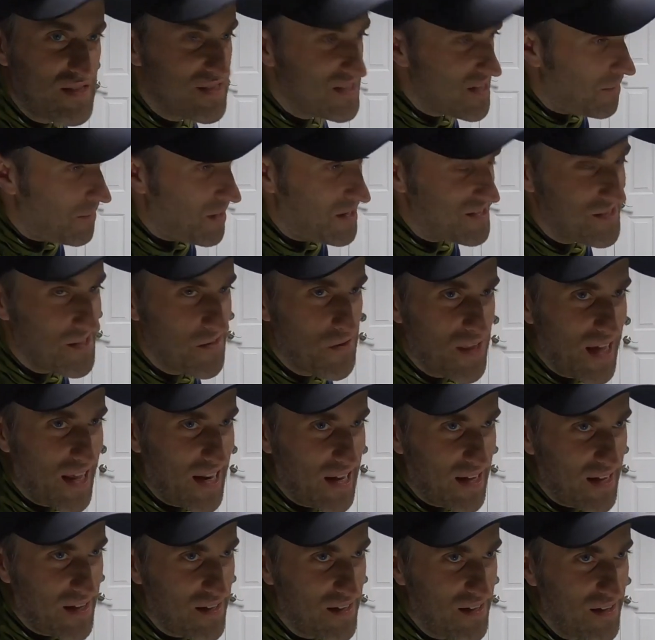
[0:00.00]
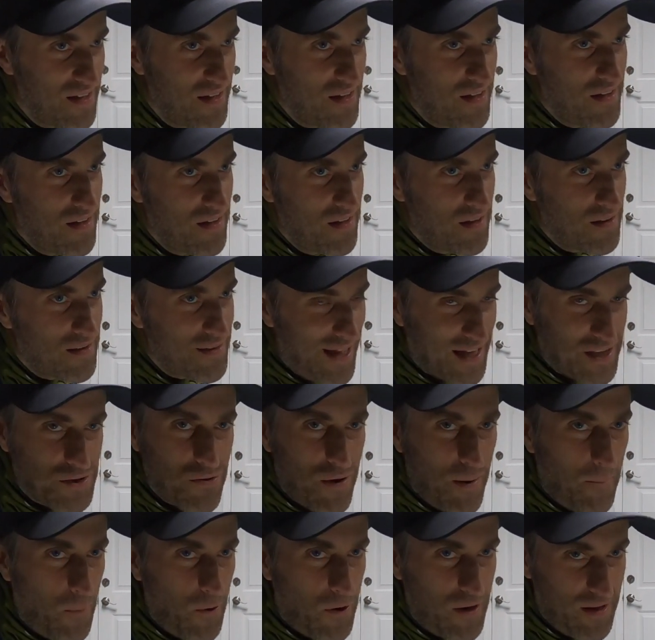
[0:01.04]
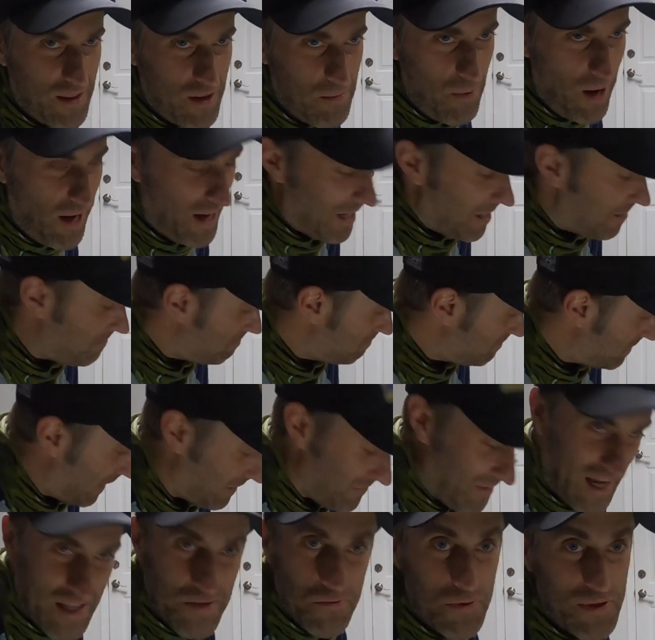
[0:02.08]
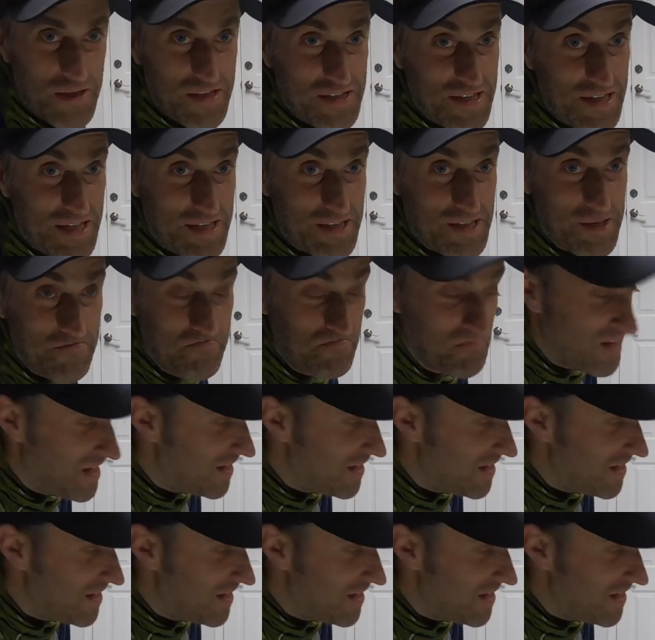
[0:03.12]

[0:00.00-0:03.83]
semi-synthetic, that's what I'm putting in the bike, and that's what this is.